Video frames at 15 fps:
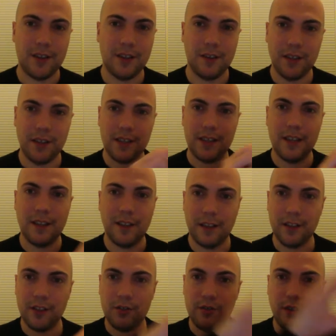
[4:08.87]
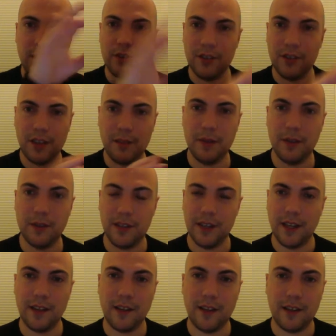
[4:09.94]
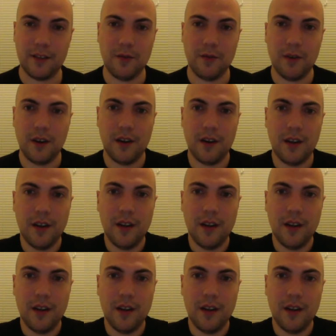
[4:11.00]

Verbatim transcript: You can see like the structures they built to get that score.